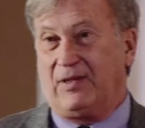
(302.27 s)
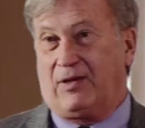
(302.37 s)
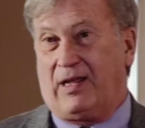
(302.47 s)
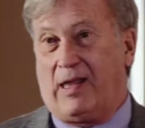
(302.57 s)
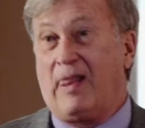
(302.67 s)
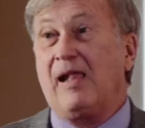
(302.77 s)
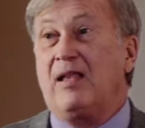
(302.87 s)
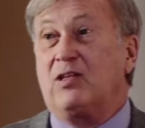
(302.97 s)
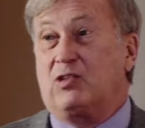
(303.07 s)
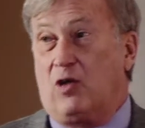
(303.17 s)
Okay?
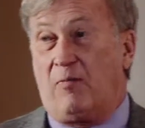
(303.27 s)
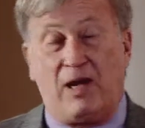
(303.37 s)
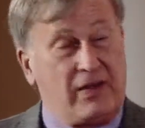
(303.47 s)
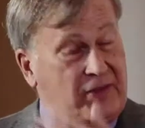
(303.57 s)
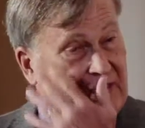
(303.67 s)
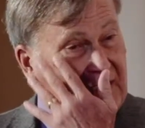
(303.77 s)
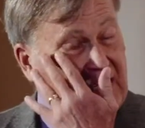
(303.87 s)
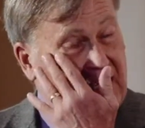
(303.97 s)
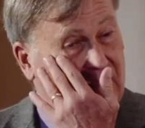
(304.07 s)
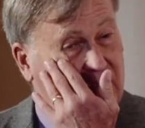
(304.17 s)
So many of these
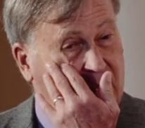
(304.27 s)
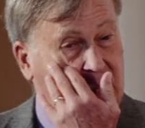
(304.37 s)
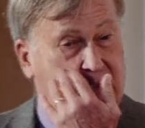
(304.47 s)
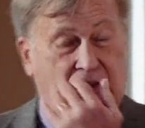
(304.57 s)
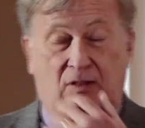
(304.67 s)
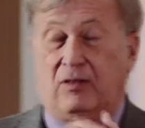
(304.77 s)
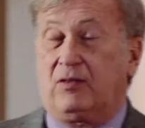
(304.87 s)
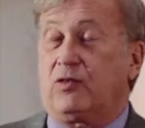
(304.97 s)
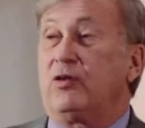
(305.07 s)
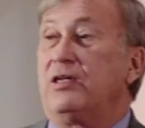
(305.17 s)
councils
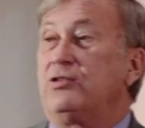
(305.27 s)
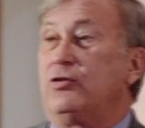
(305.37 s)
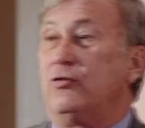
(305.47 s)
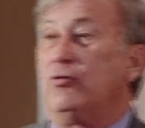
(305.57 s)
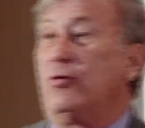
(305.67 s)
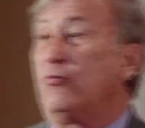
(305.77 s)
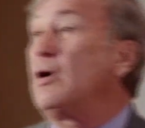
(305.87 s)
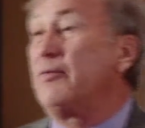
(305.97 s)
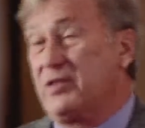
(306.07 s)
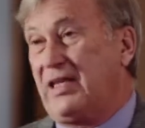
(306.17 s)
turned into
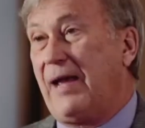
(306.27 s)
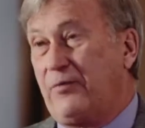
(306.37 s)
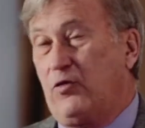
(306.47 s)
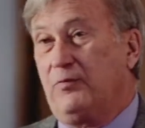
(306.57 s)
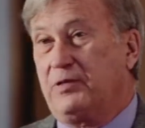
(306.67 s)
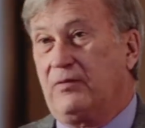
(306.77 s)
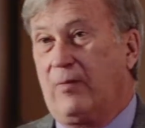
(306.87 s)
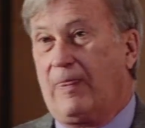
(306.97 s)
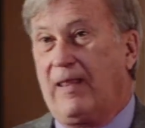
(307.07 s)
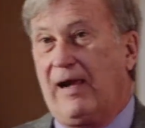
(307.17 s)
rubber stamp groups.
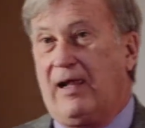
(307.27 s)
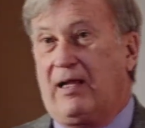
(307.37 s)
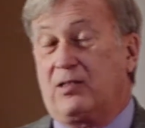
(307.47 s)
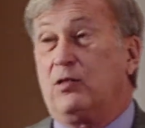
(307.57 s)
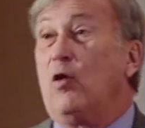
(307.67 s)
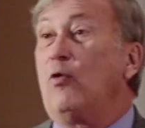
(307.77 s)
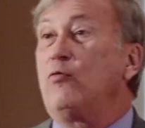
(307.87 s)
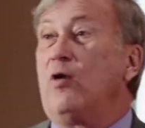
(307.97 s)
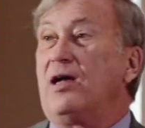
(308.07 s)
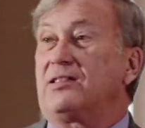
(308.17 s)
because no one
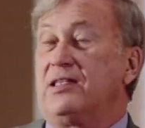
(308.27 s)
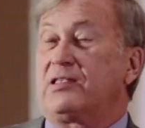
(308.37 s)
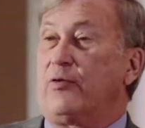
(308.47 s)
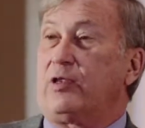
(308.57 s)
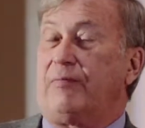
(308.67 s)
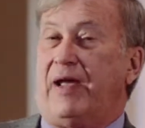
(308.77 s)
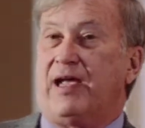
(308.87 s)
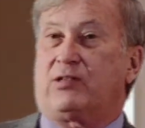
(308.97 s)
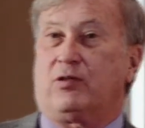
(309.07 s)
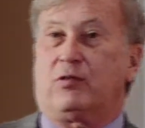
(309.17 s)
wants to disagree with the
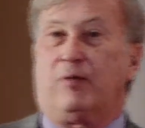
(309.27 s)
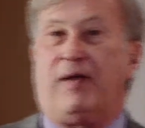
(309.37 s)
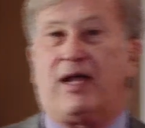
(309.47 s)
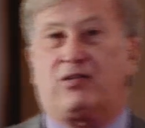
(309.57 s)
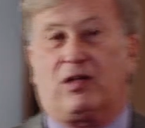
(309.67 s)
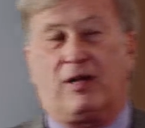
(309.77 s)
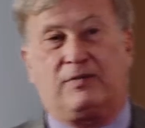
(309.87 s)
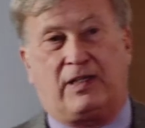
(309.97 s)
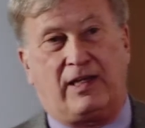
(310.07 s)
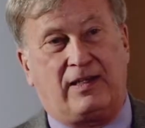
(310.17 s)
pastor. So the pastor
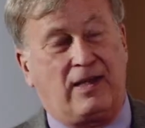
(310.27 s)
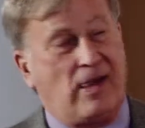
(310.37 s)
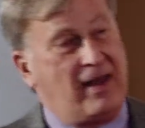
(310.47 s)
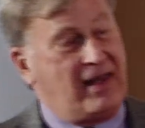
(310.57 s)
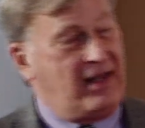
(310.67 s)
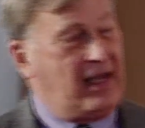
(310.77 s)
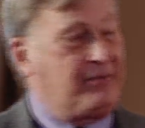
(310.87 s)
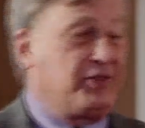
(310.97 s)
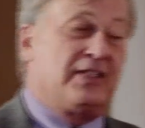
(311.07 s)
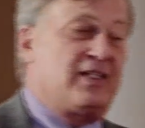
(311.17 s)
comes in,
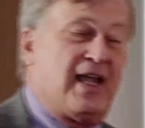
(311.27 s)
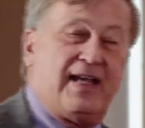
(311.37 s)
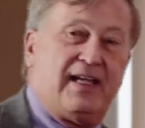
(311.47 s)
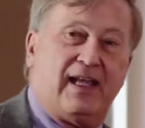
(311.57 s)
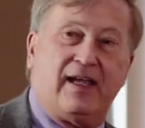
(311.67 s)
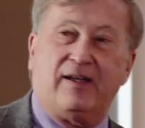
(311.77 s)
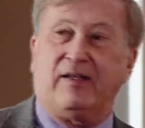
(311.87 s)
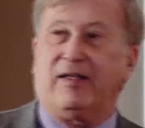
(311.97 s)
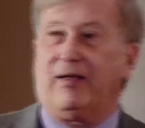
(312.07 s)
presents an idea,